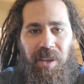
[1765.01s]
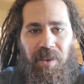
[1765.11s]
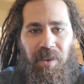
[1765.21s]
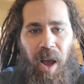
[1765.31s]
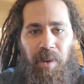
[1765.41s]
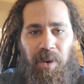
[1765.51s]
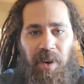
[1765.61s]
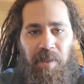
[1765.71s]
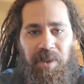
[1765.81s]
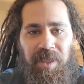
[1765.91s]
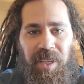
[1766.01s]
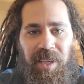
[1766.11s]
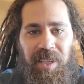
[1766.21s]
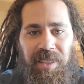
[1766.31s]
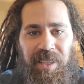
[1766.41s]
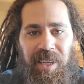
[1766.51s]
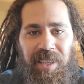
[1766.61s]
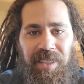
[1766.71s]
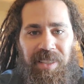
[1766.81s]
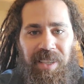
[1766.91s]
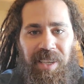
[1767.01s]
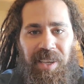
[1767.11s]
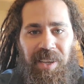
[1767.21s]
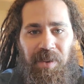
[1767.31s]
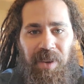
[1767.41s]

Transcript: Robert representing East Tennessee.